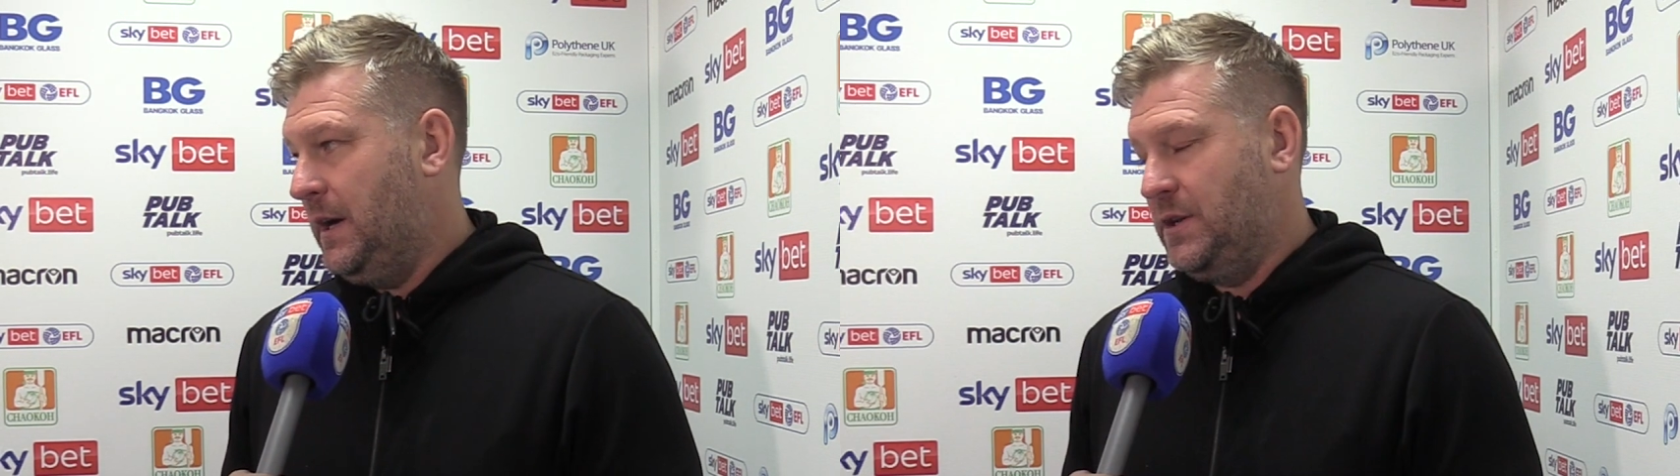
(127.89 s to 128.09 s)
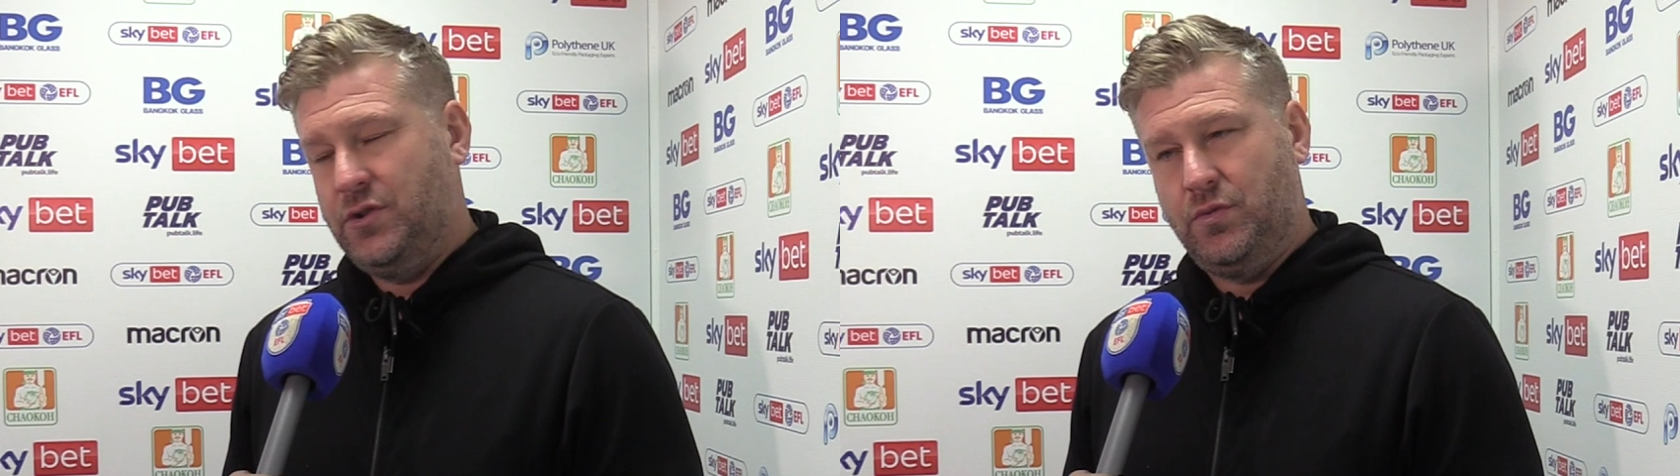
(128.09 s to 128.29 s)

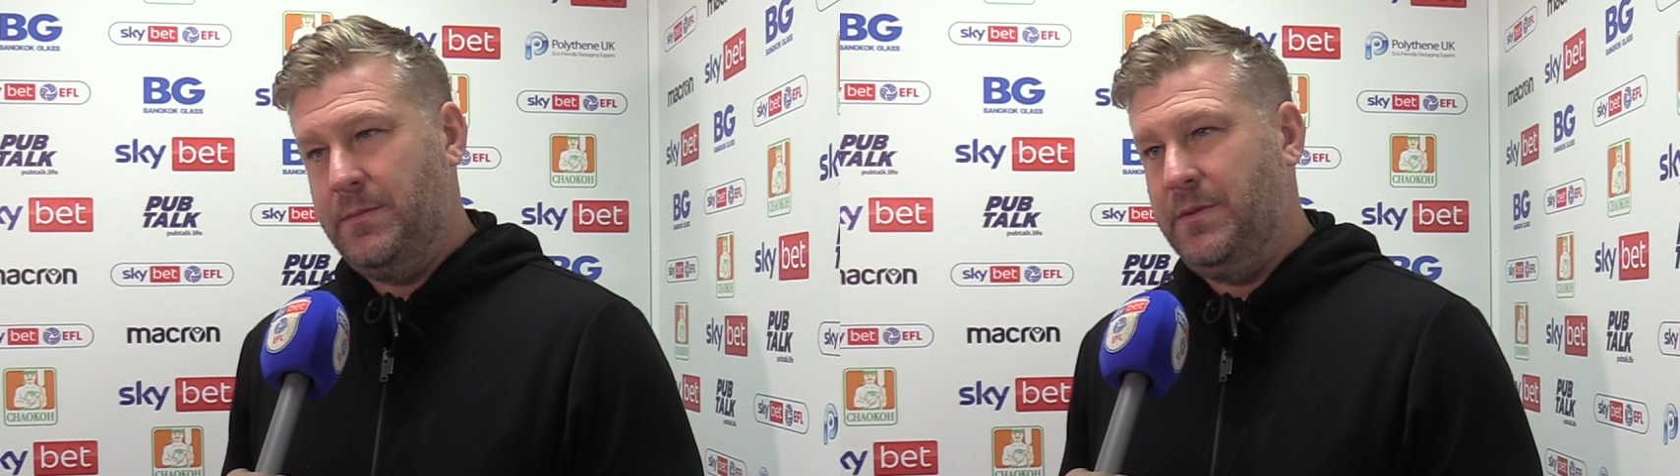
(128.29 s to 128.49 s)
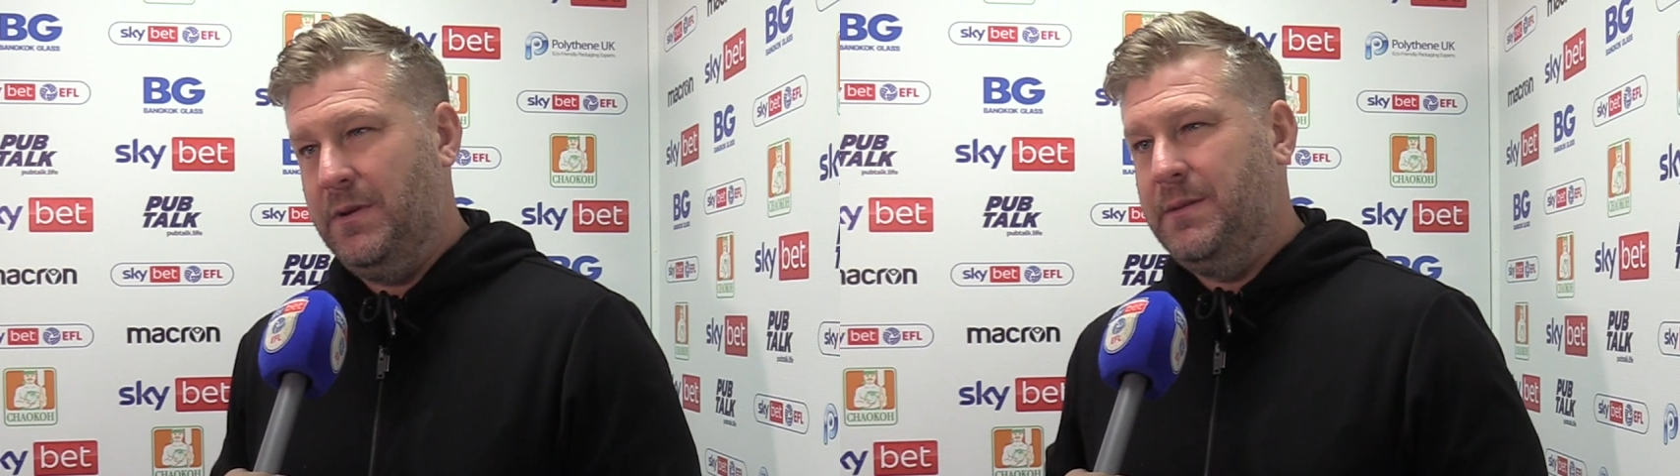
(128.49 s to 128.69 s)
As much
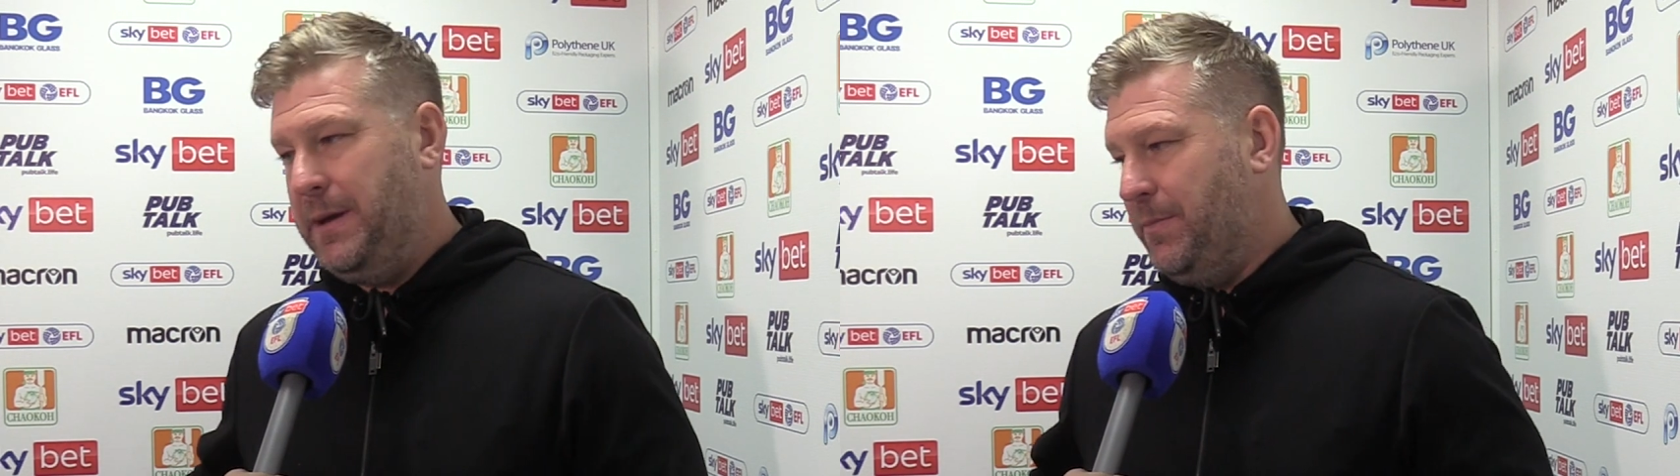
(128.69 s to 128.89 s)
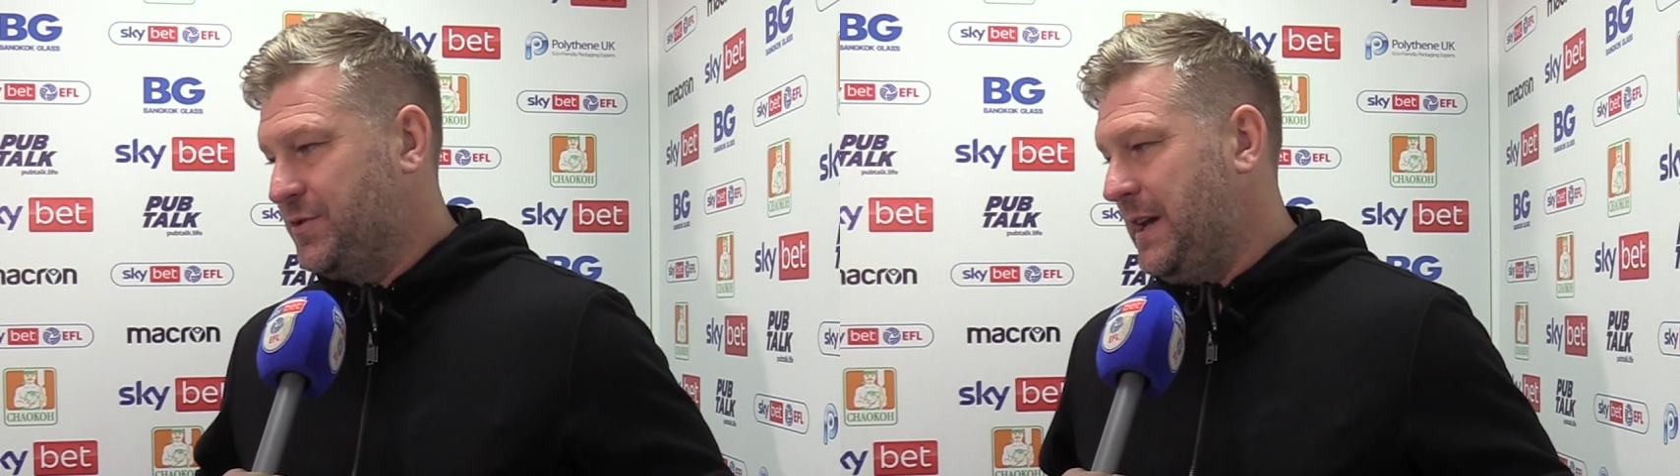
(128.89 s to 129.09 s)
as when
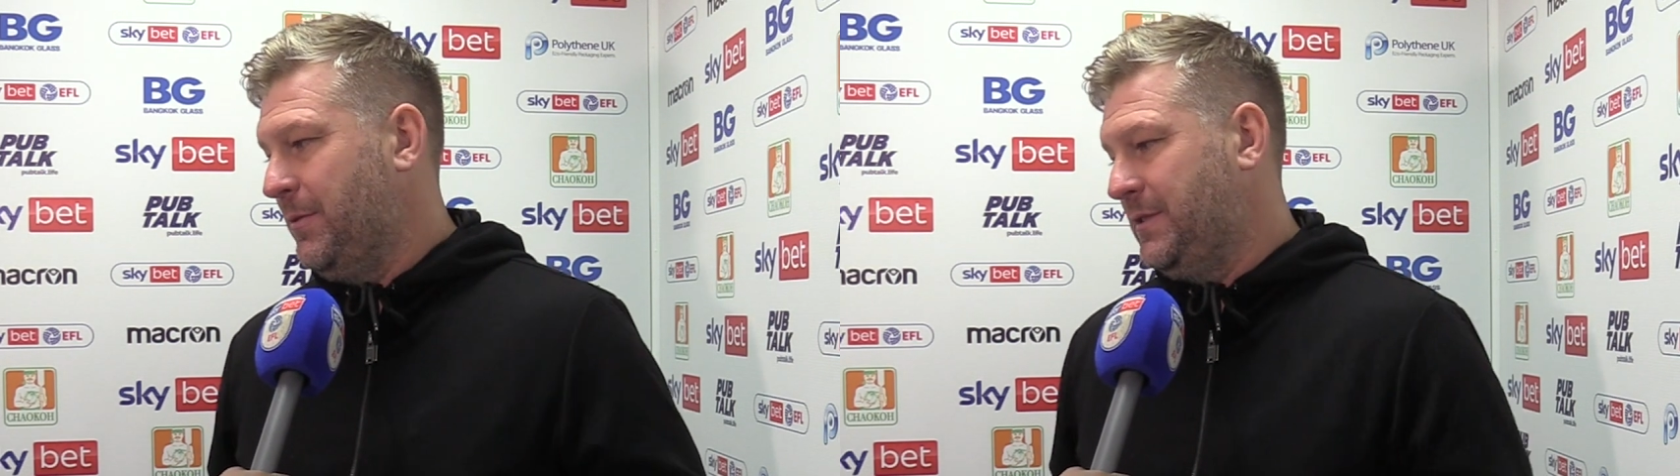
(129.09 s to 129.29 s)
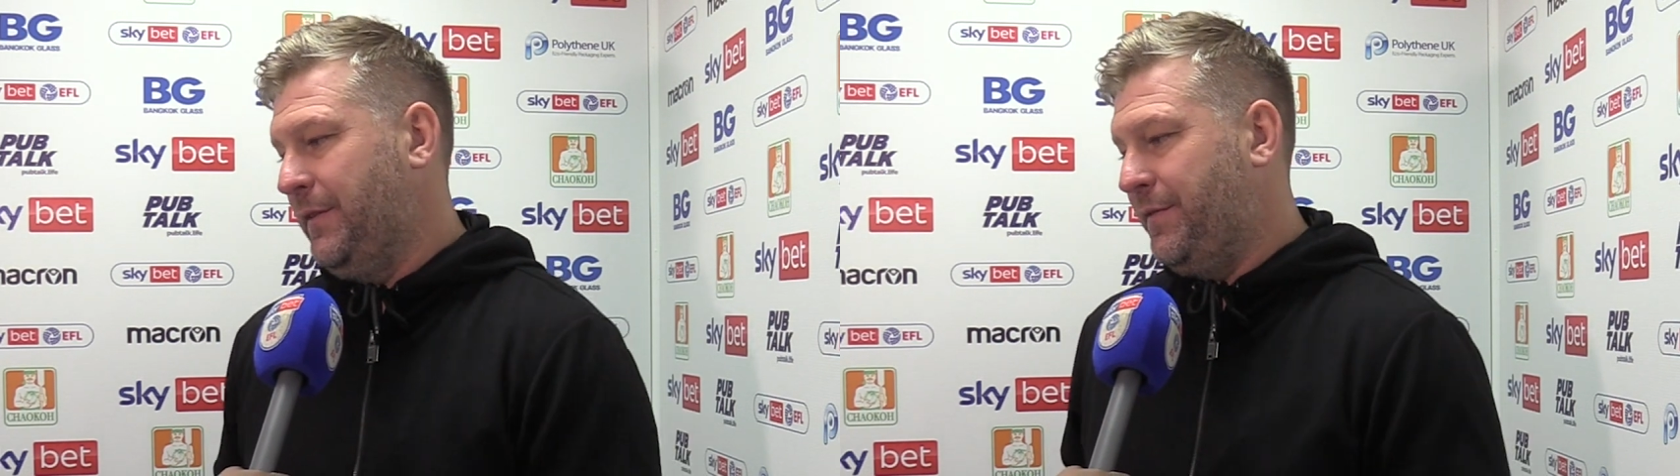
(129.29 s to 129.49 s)
people
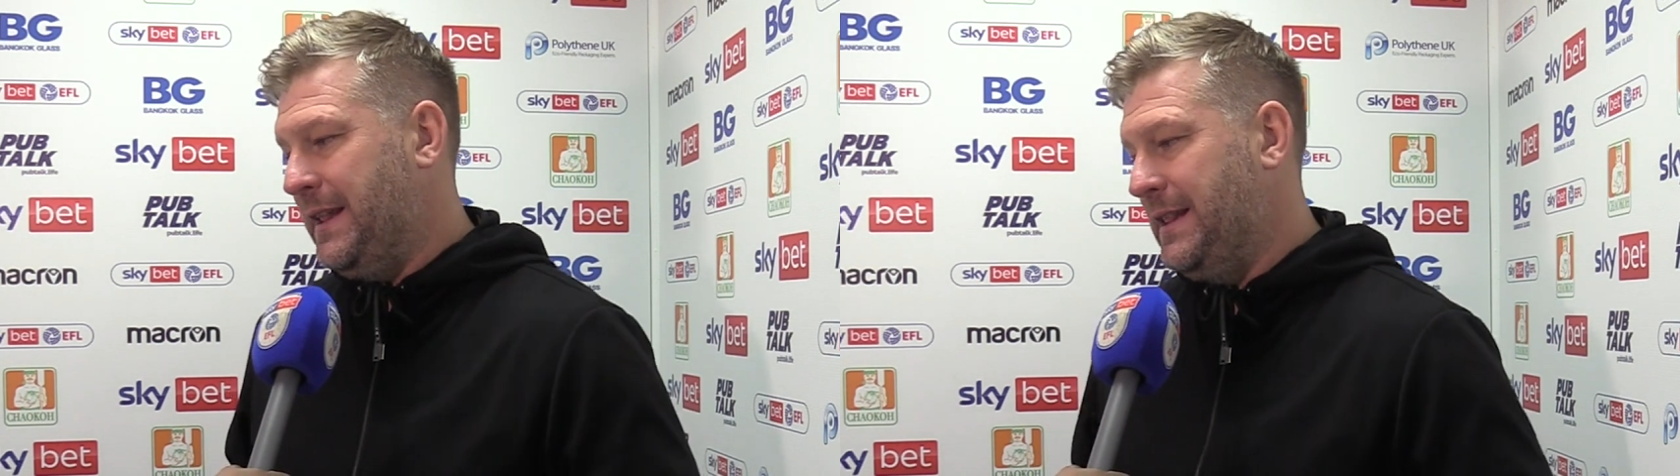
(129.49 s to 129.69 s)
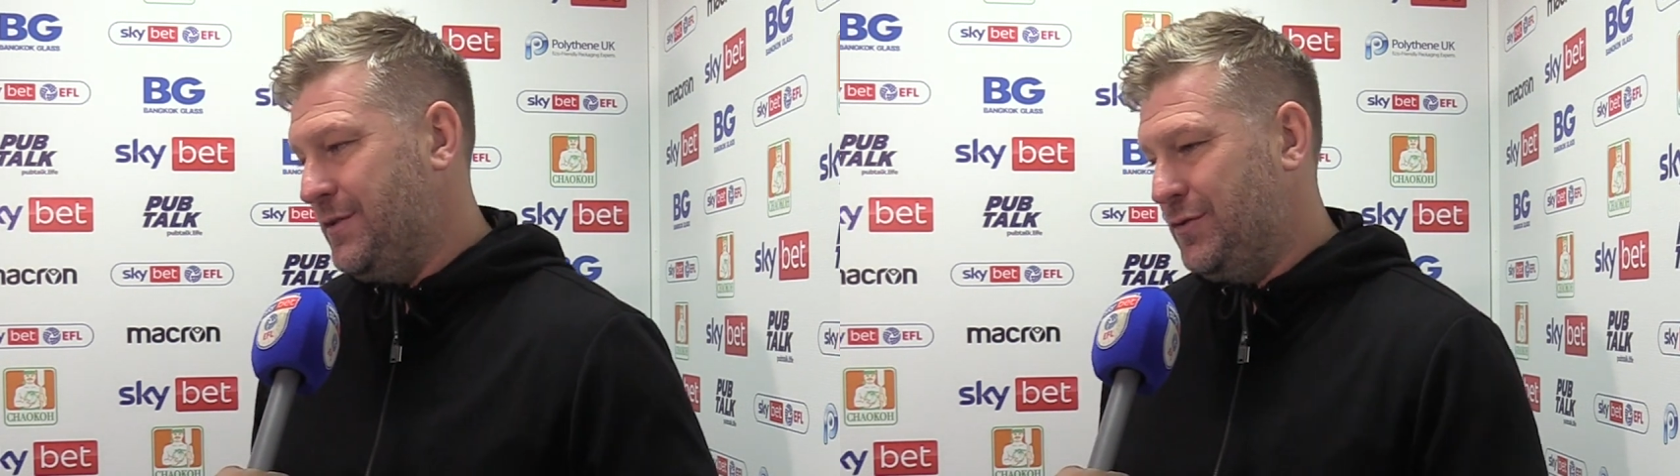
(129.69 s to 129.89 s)
say, well, defenders,